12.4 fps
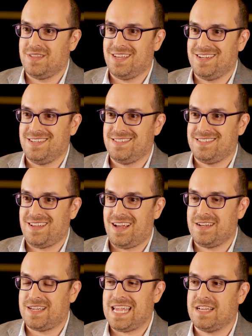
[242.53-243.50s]
That is, I
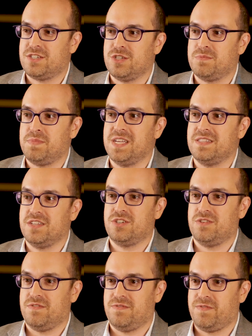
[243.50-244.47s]
can't just be a
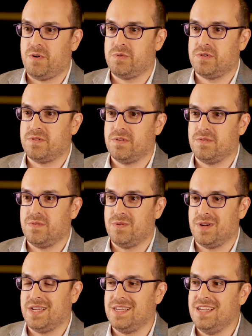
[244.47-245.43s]
digital forwarder
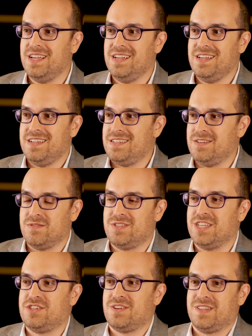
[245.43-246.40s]
or a
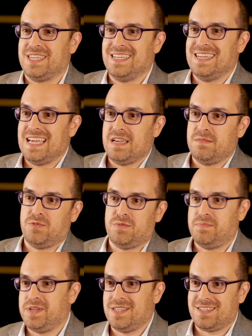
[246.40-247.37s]
digitally
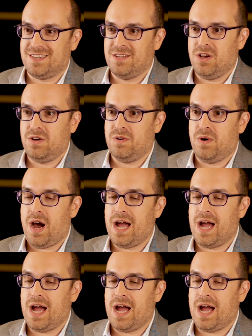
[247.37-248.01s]
enabled BCO.